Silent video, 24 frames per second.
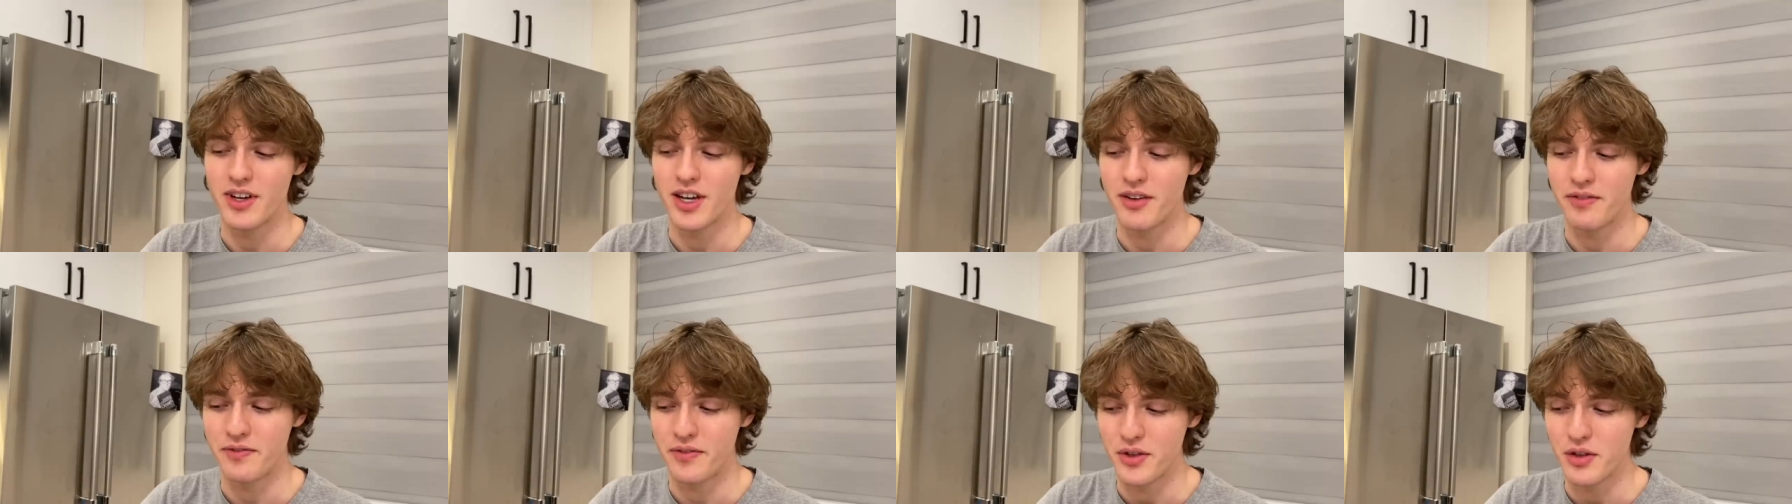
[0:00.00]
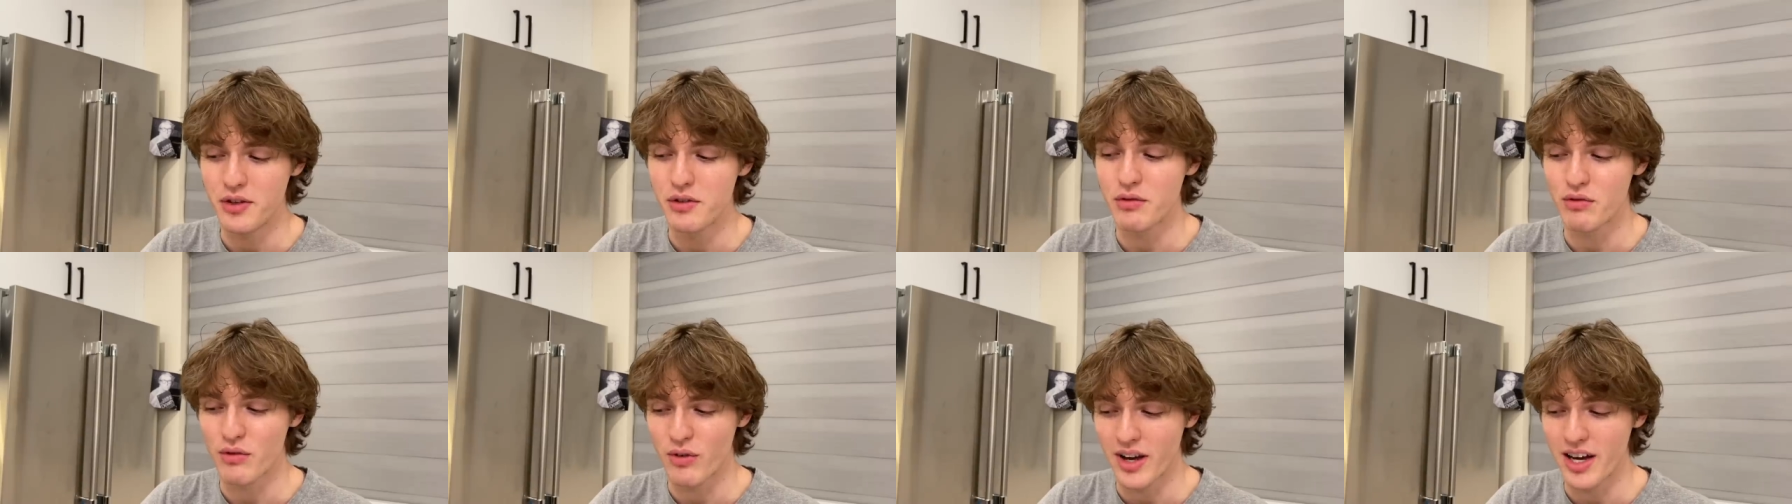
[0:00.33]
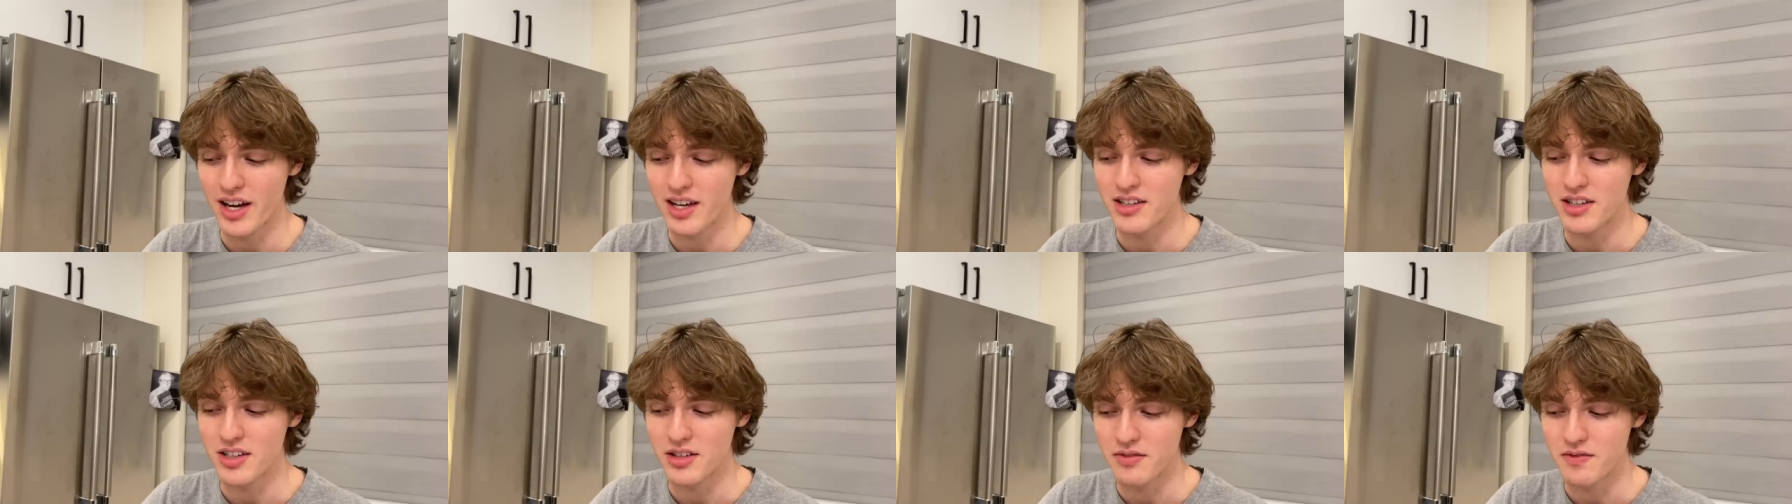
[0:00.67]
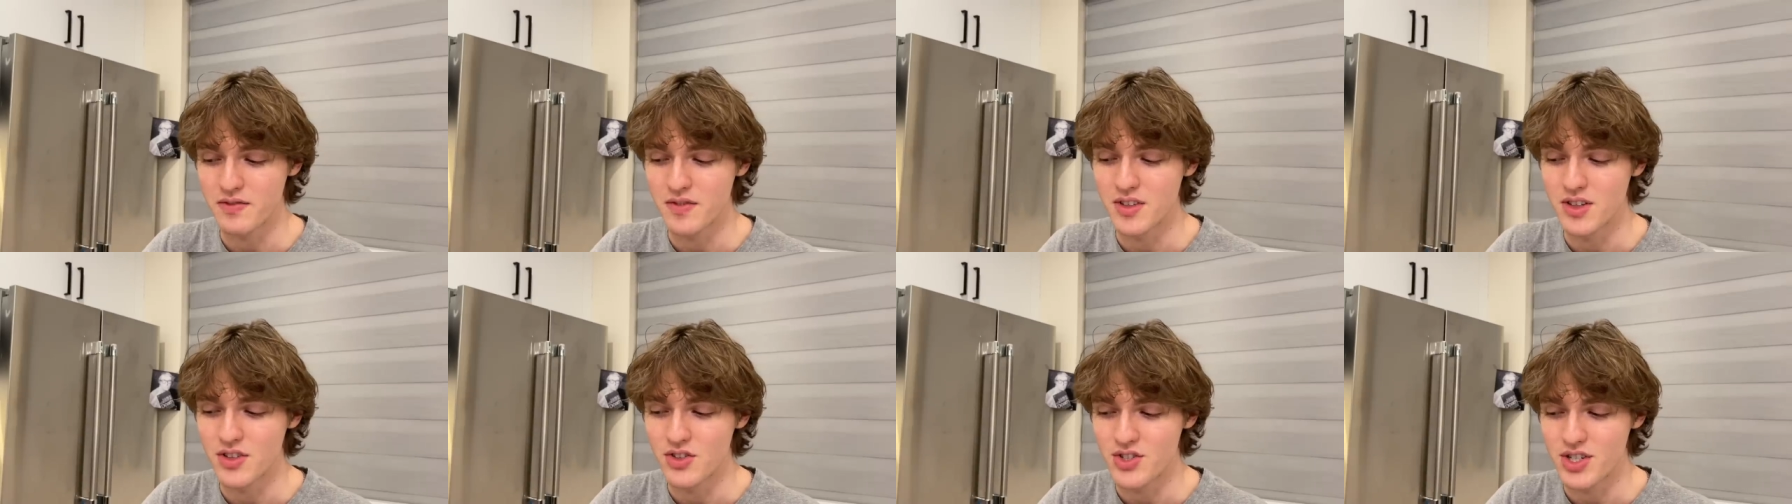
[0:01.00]
If you've read
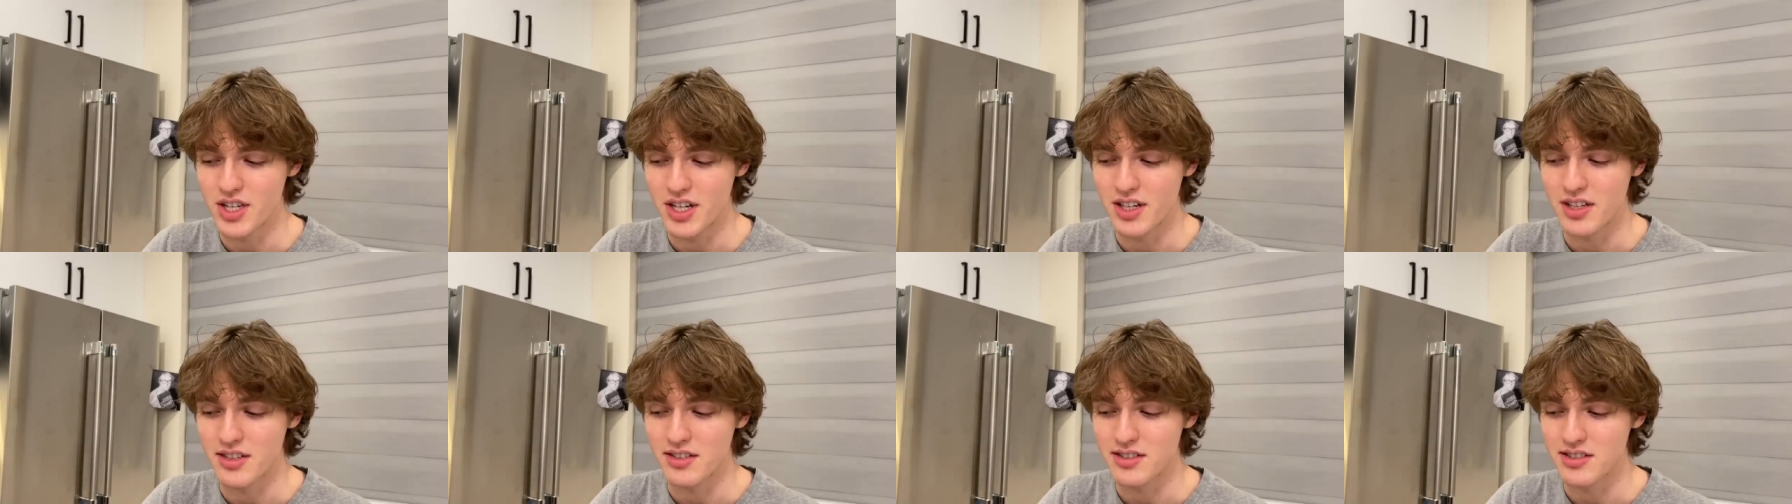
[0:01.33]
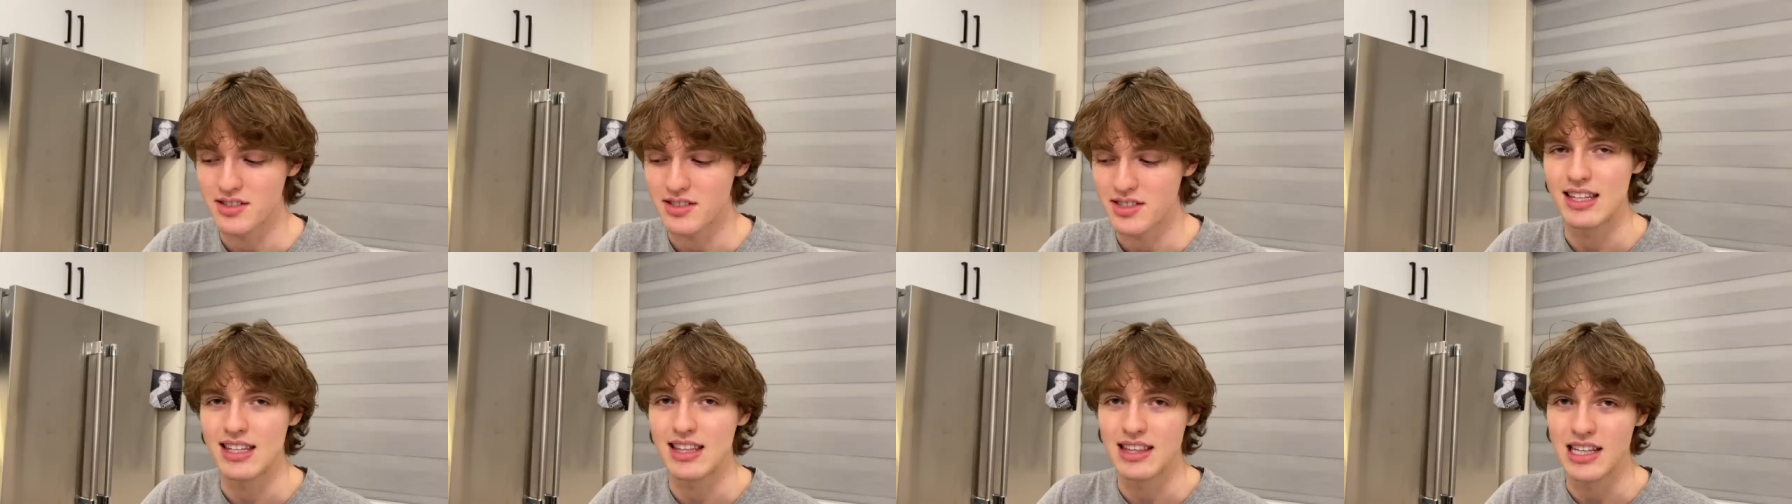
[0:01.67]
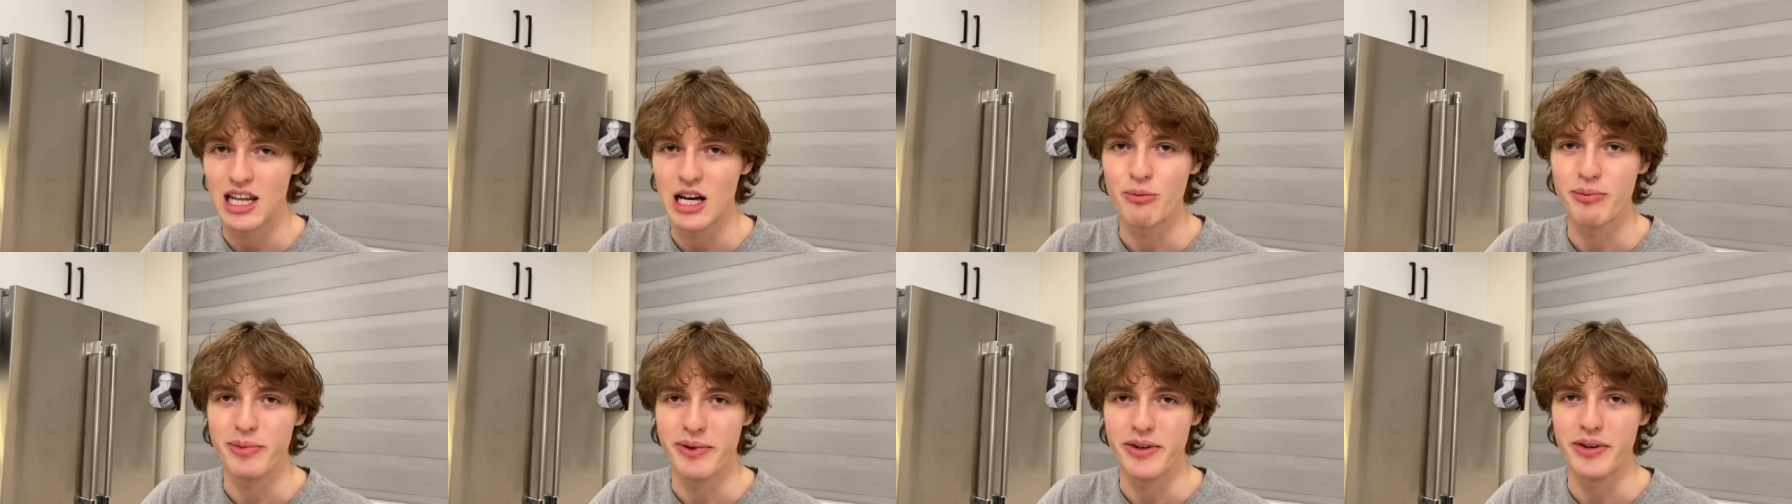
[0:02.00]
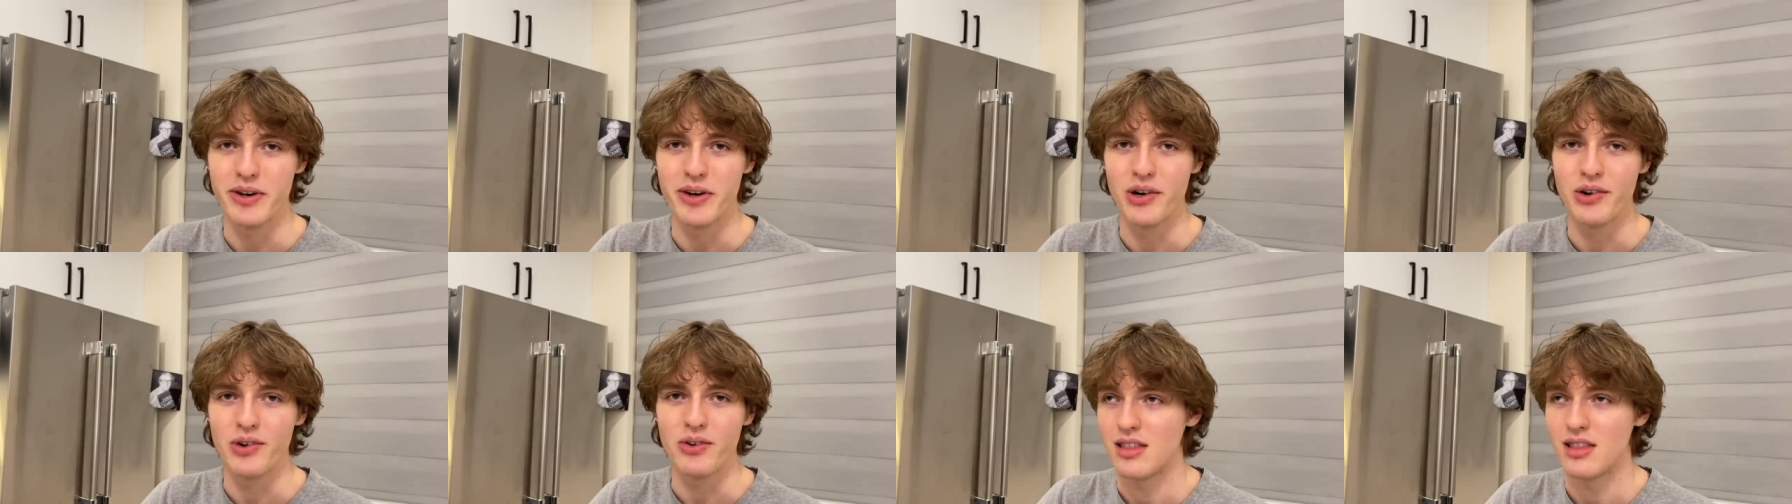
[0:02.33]
Infinite Jest, let me
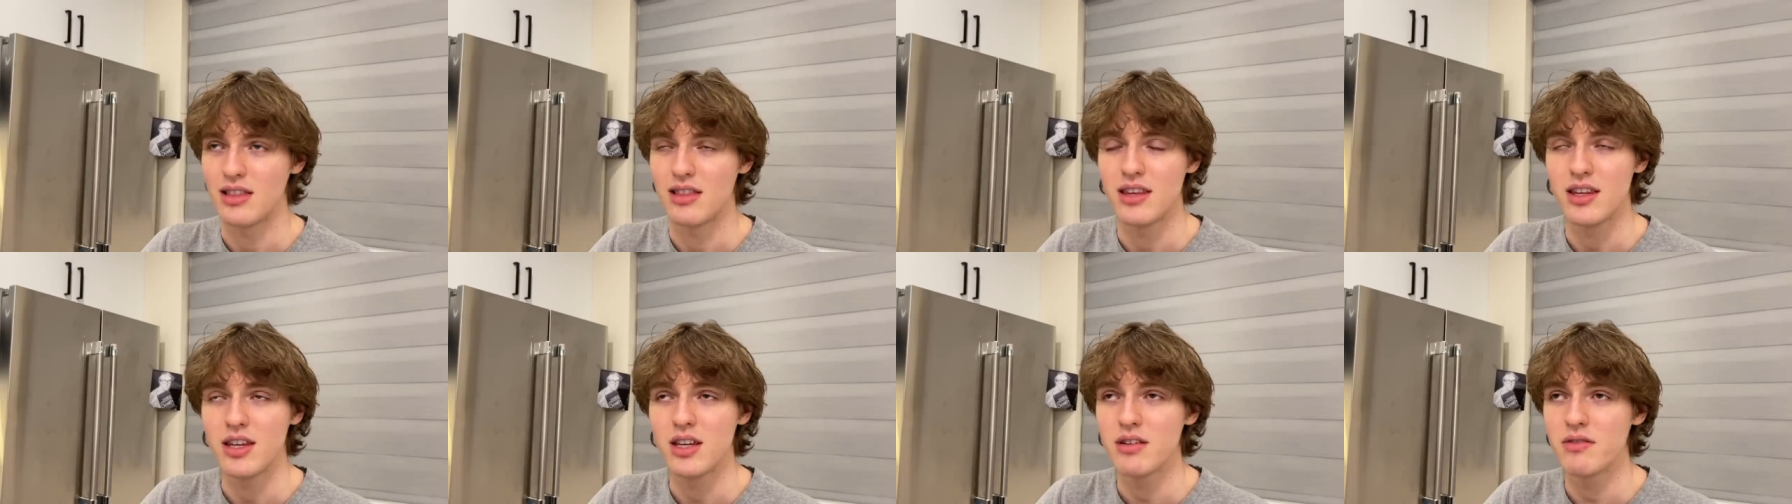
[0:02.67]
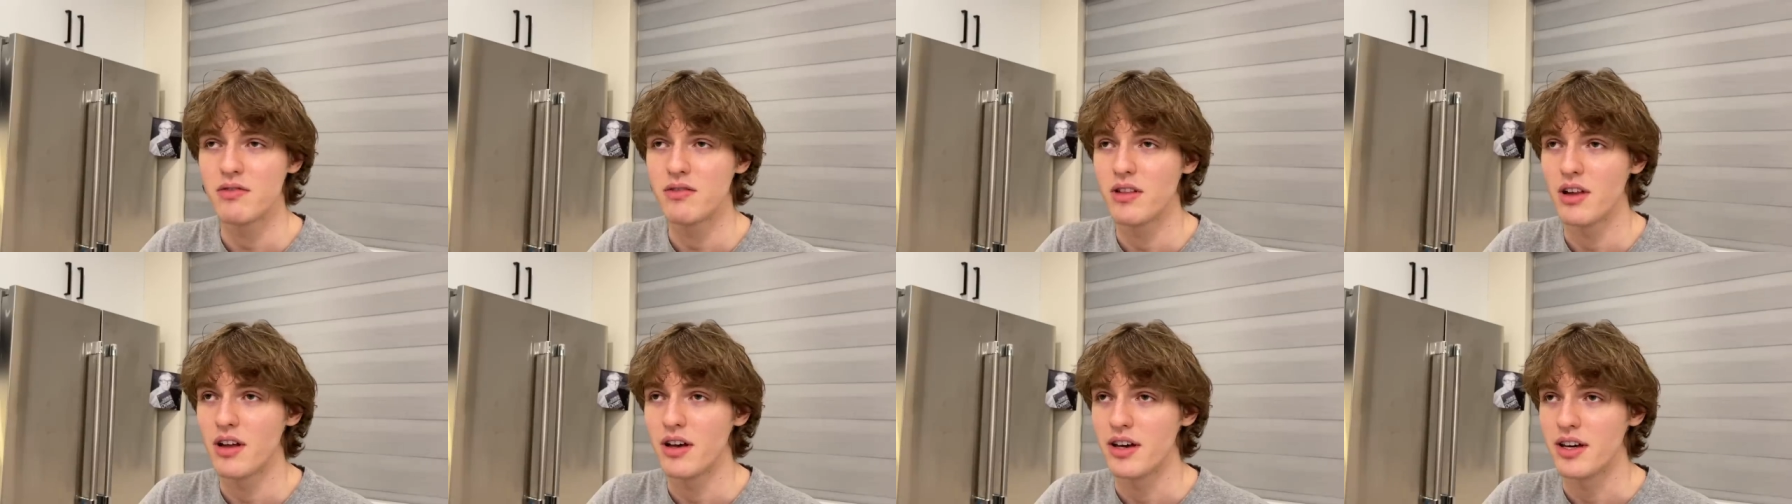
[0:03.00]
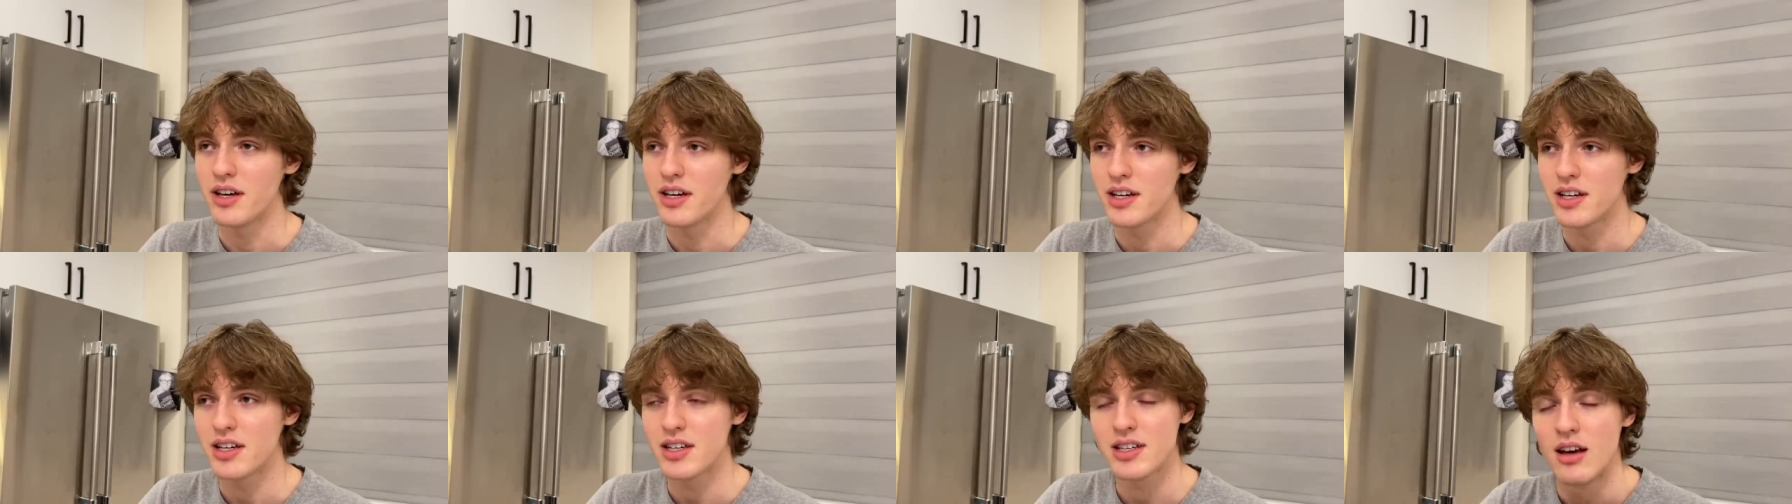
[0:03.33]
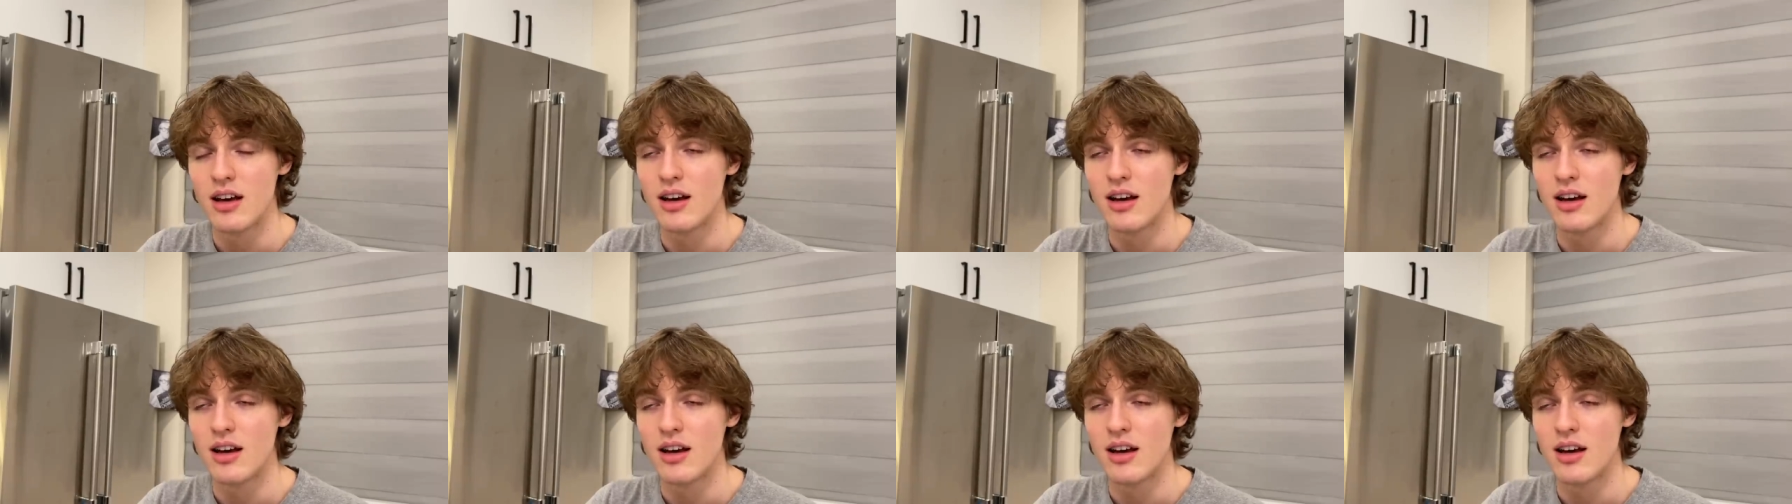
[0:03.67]
know. Leave like,